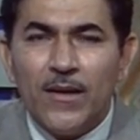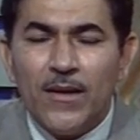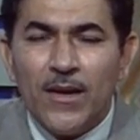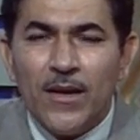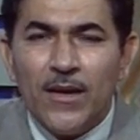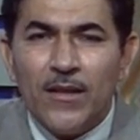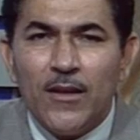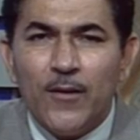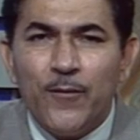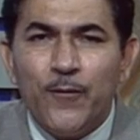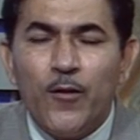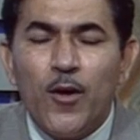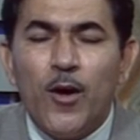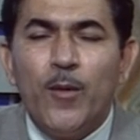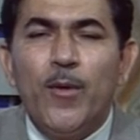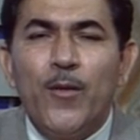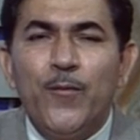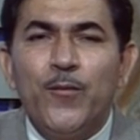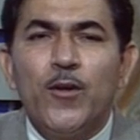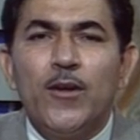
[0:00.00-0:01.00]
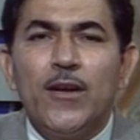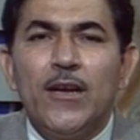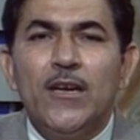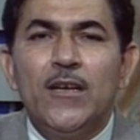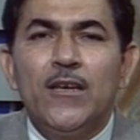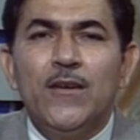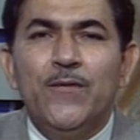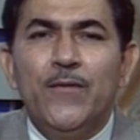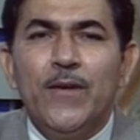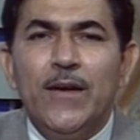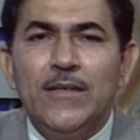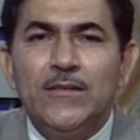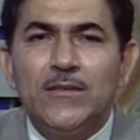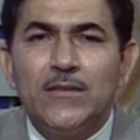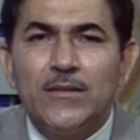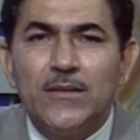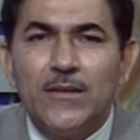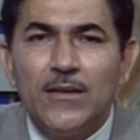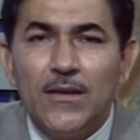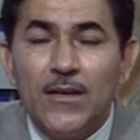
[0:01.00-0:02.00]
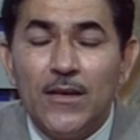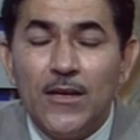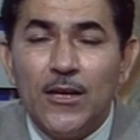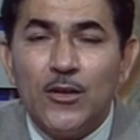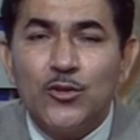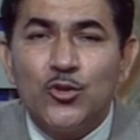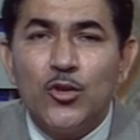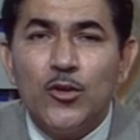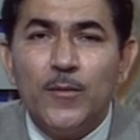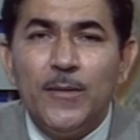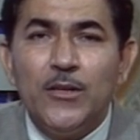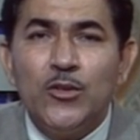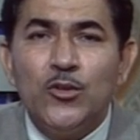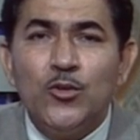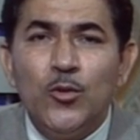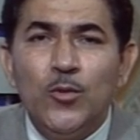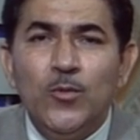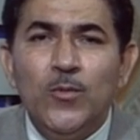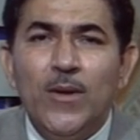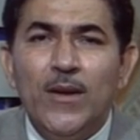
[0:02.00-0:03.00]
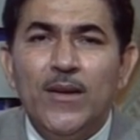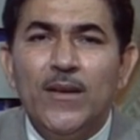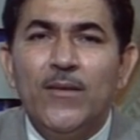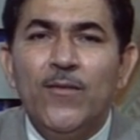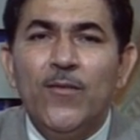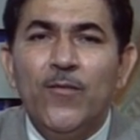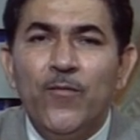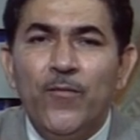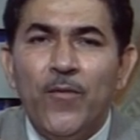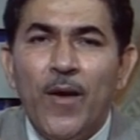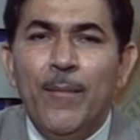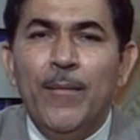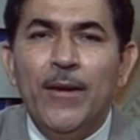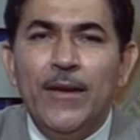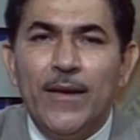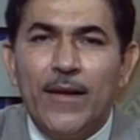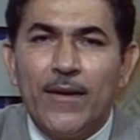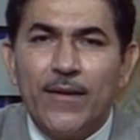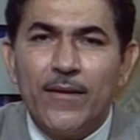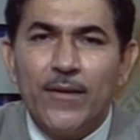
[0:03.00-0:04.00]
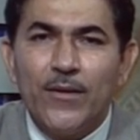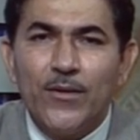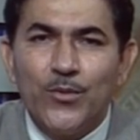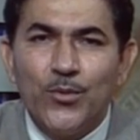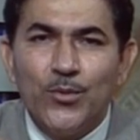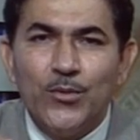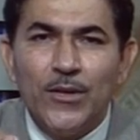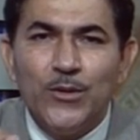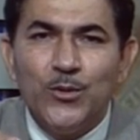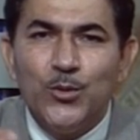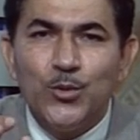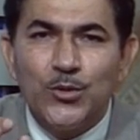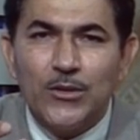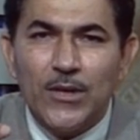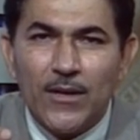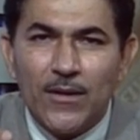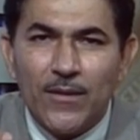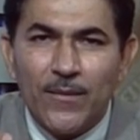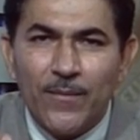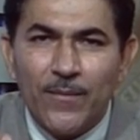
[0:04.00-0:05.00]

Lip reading: in the form of your interface, it should be totally familiar to the user.